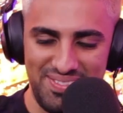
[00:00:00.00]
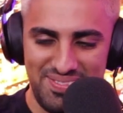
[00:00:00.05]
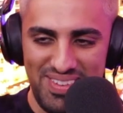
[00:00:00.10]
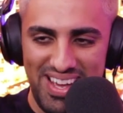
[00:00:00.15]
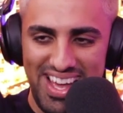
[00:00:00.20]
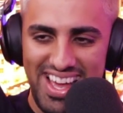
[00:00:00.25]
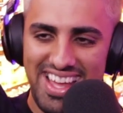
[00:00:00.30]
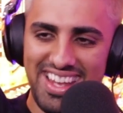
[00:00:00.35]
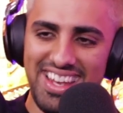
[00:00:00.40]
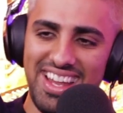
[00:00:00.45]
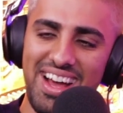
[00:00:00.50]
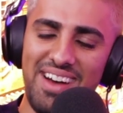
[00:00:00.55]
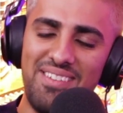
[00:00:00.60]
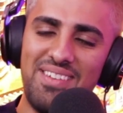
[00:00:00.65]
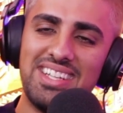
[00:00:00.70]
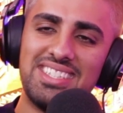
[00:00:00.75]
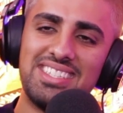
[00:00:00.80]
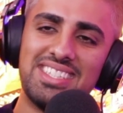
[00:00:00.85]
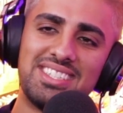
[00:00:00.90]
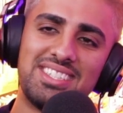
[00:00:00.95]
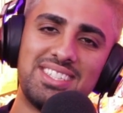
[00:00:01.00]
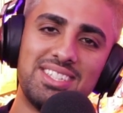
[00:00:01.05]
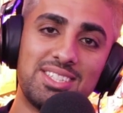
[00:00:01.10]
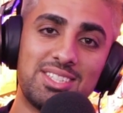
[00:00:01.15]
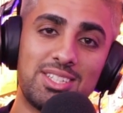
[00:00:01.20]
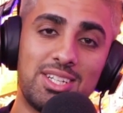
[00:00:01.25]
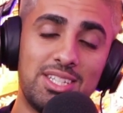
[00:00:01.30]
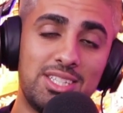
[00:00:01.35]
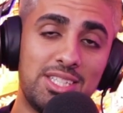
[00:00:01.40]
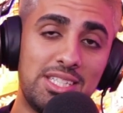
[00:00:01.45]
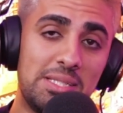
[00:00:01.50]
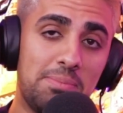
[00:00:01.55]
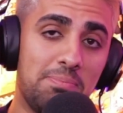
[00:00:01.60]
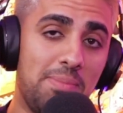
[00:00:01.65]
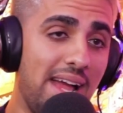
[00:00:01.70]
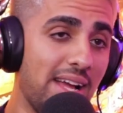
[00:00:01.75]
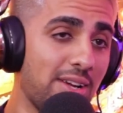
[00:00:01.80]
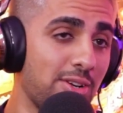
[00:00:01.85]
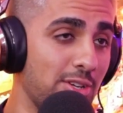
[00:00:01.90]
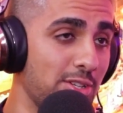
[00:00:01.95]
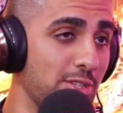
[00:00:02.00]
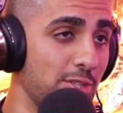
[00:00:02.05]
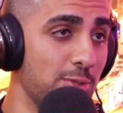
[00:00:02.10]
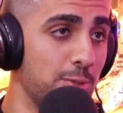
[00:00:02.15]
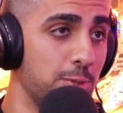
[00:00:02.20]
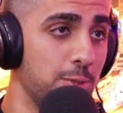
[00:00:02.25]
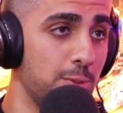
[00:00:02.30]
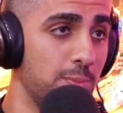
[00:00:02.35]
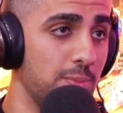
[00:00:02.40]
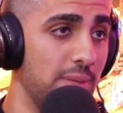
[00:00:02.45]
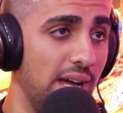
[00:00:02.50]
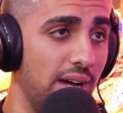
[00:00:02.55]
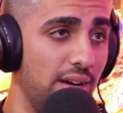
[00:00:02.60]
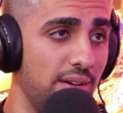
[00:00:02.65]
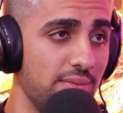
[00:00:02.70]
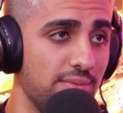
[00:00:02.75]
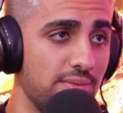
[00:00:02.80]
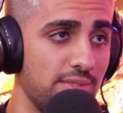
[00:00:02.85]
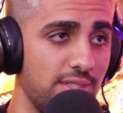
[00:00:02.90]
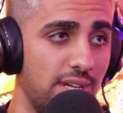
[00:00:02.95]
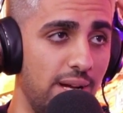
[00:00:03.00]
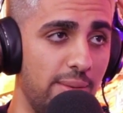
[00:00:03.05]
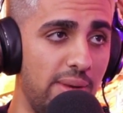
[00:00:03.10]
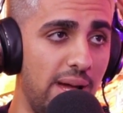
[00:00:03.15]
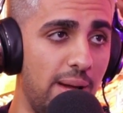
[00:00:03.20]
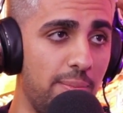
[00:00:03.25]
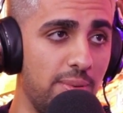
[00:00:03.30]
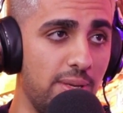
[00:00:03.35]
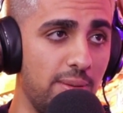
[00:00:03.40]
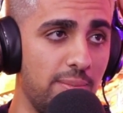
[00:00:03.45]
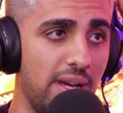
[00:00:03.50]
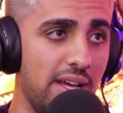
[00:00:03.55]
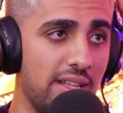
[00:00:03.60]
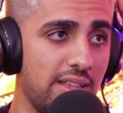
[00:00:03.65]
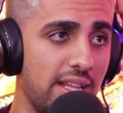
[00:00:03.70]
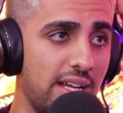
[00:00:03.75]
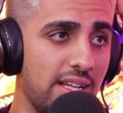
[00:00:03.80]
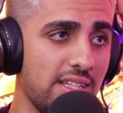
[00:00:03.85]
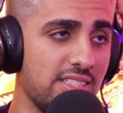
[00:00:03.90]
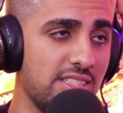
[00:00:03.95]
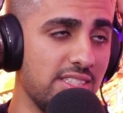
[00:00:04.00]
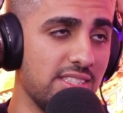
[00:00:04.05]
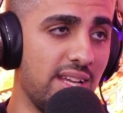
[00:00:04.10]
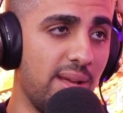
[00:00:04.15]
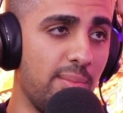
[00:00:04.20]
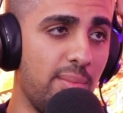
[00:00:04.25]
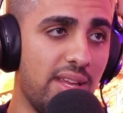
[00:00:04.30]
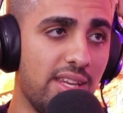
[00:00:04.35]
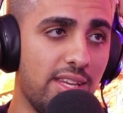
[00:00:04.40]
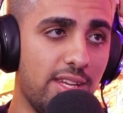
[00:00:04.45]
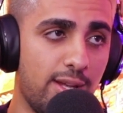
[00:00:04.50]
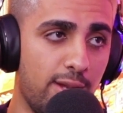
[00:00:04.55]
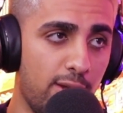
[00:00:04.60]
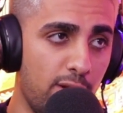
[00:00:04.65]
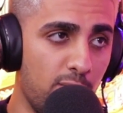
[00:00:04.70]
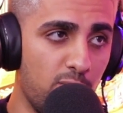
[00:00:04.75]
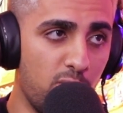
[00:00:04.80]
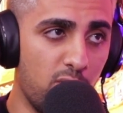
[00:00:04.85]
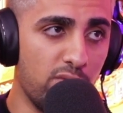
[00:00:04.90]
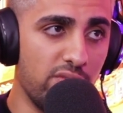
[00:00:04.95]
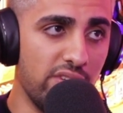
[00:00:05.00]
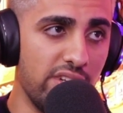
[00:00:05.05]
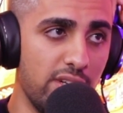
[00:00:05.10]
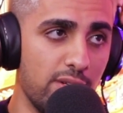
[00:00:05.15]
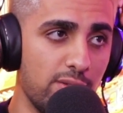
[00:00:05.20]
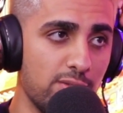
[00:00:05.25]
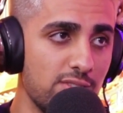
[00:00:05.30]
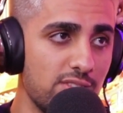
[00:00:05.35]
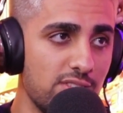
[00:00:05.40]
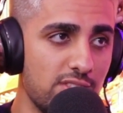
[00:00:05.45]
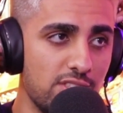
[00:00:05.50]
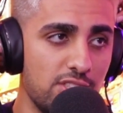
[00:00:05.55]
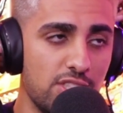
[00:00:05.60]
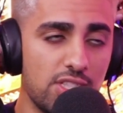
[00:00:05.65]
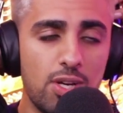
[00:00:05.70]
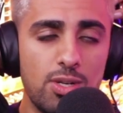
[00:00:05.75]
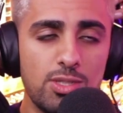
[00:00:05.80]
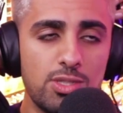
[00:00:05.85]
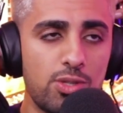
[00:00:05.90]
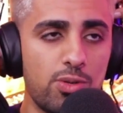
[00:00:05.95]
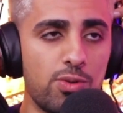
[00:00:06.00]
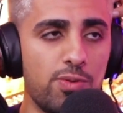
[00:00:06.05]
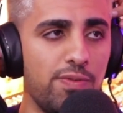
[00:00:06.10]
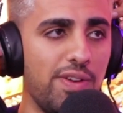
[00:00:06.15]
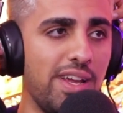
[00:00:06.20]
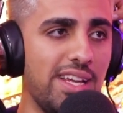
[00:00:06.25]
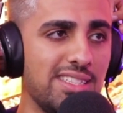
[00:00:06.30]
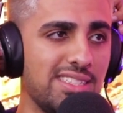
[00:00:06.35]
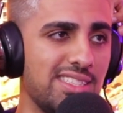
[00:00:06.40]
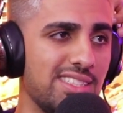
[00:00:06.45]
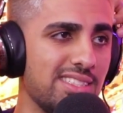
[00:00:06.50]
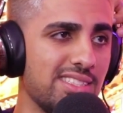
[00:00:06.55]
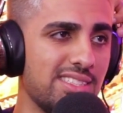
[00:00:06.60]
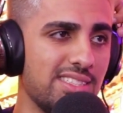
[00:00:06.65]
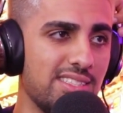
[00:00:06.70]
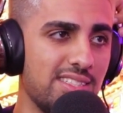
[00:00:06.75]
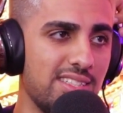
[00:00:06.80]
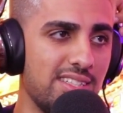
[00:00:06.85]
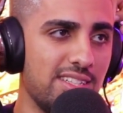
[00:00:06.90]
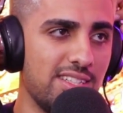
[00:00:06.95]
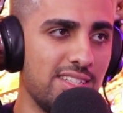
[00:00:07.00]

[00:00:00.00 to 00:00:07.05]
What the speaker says: But no, my sister's good. She's back on YouTube now, so I'm happy about that. She's like making a lot more videos. She goes through phases.